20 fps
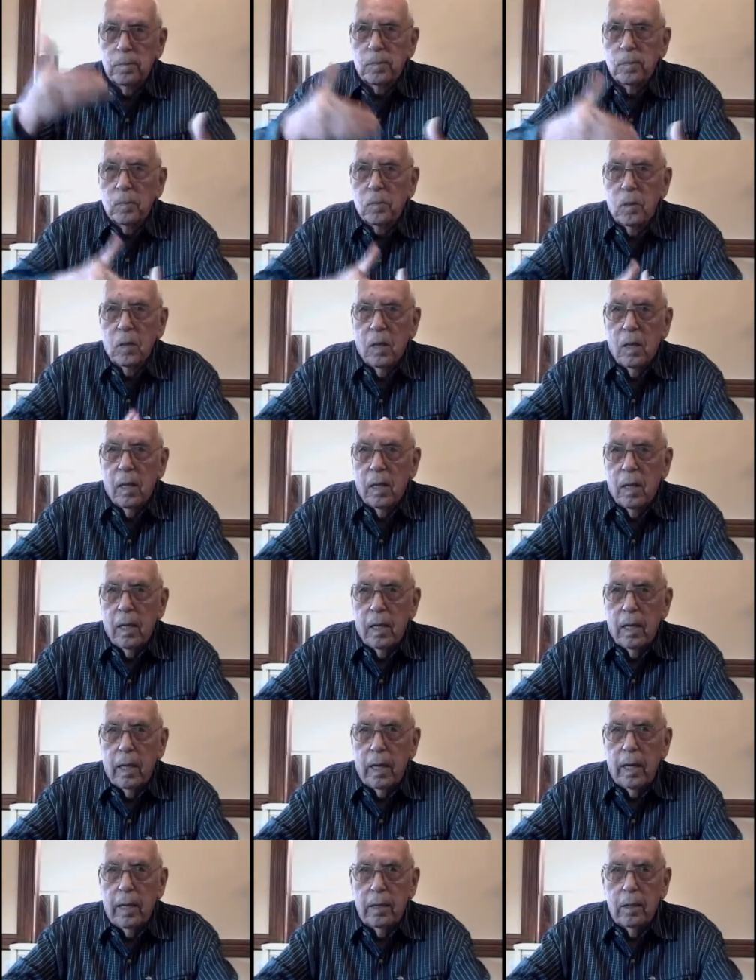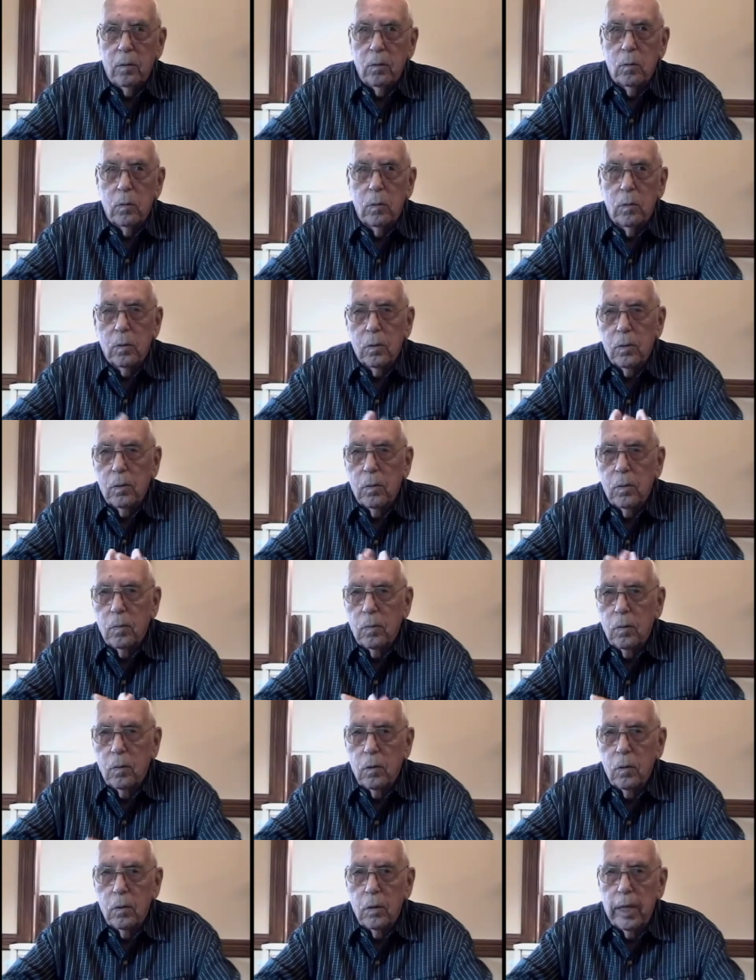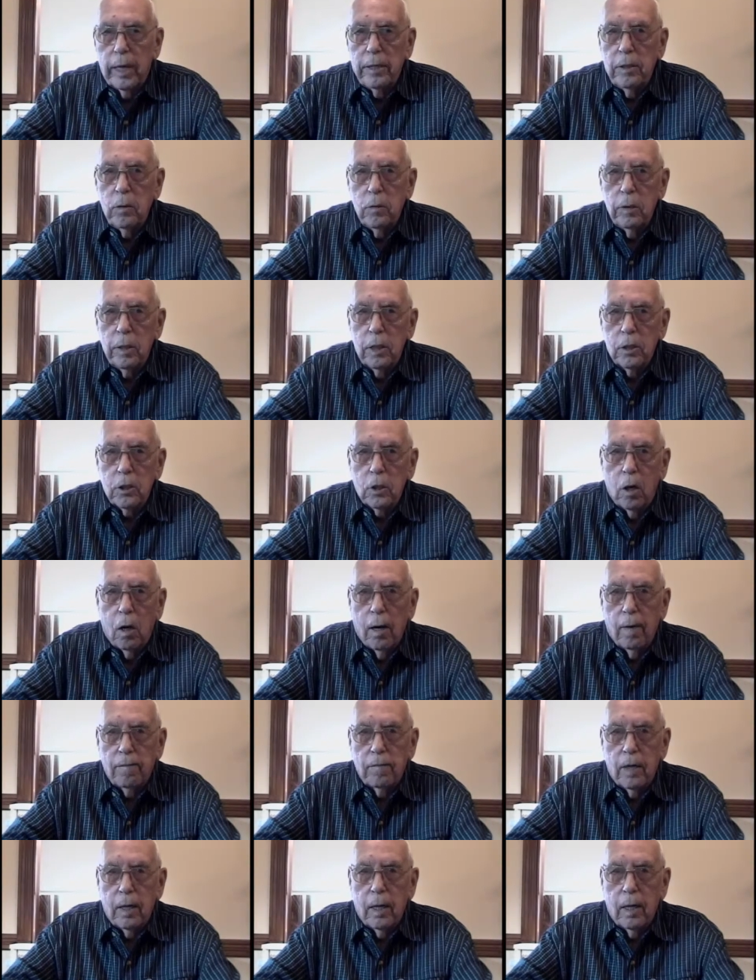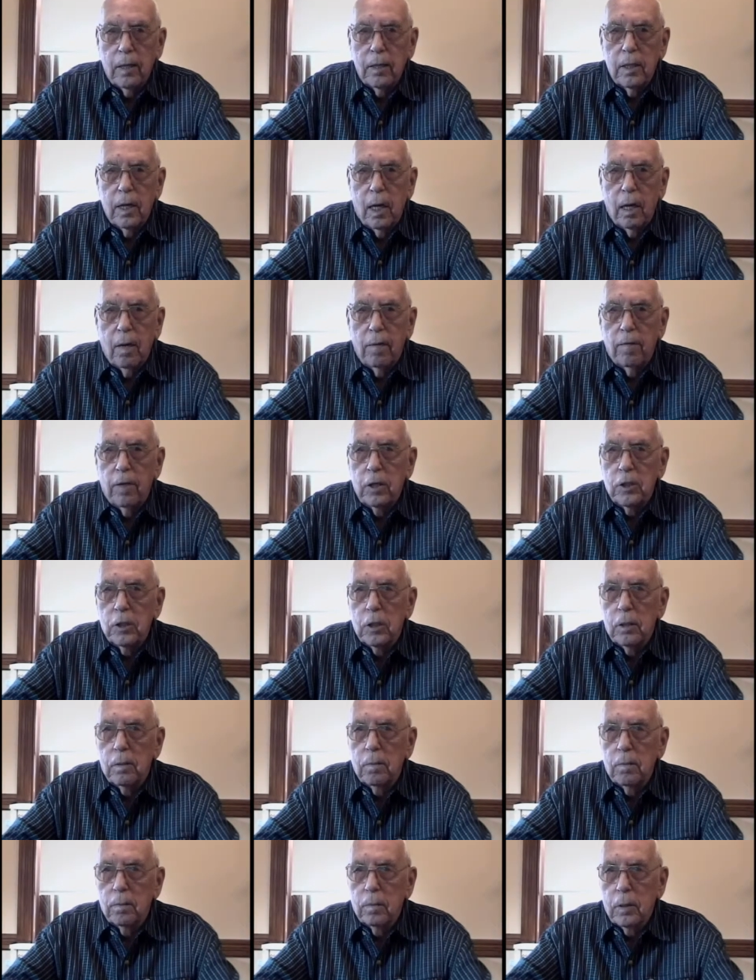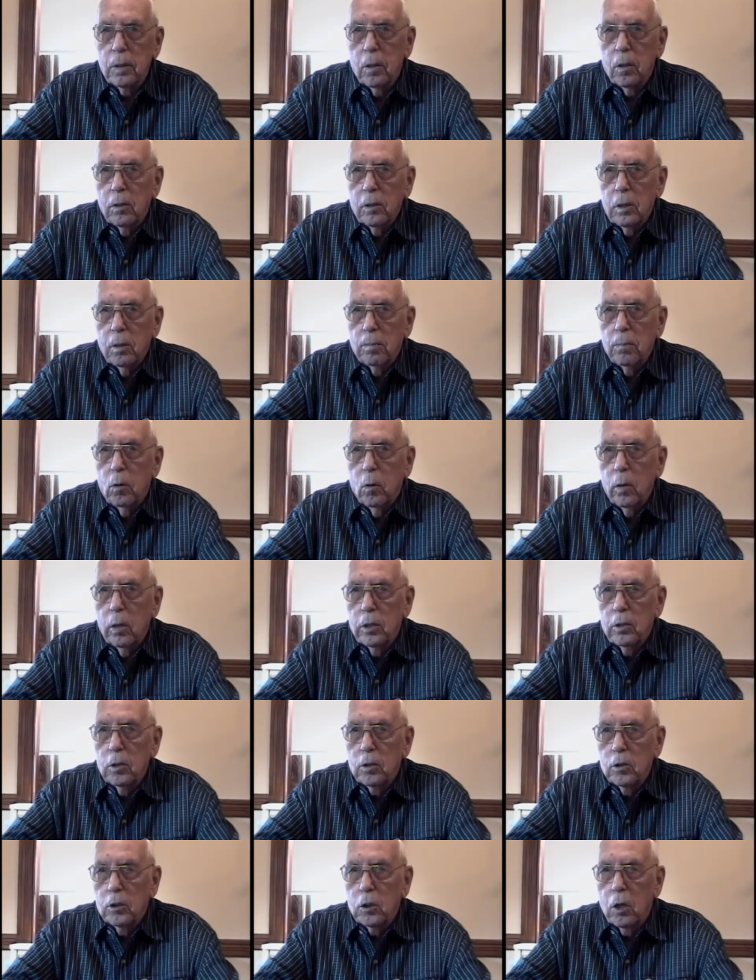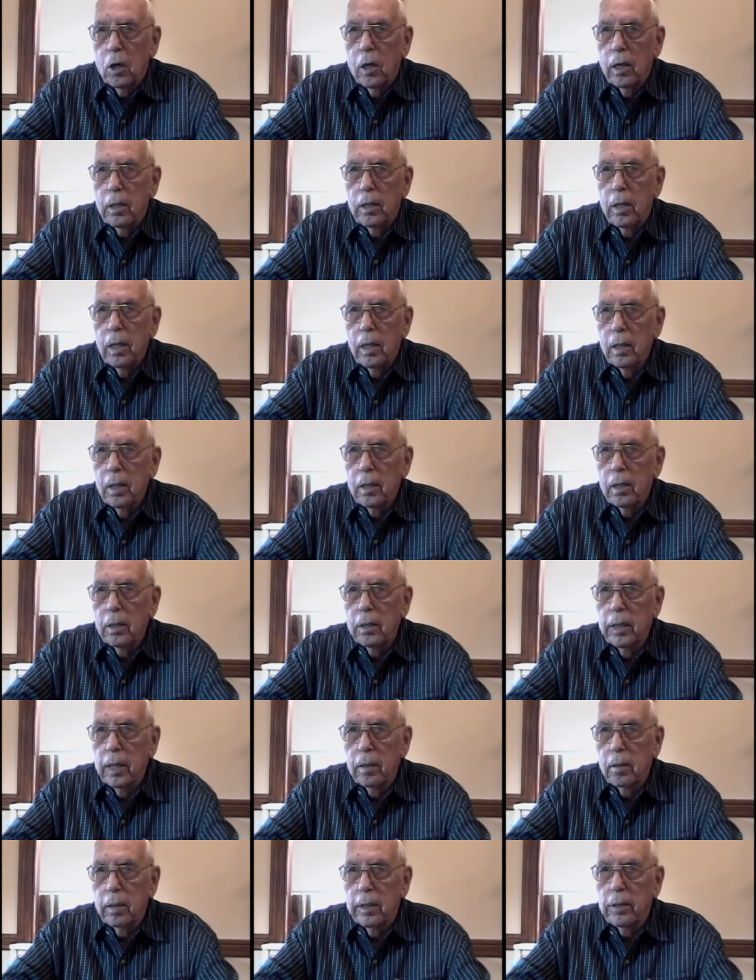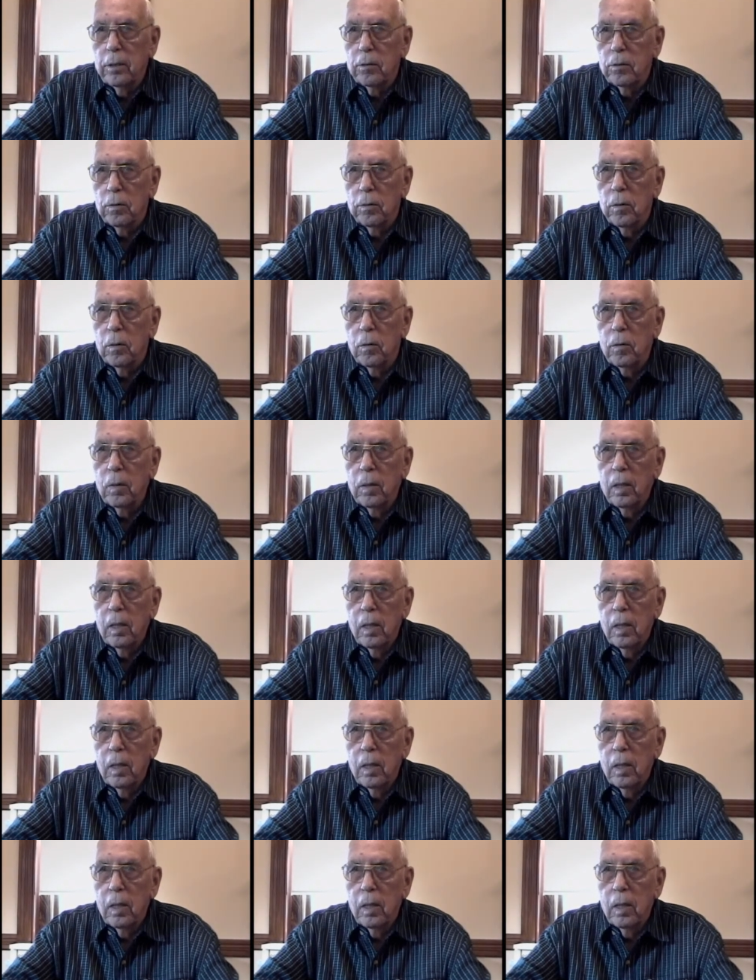and they do this often on television because the boards are sawn nearly through.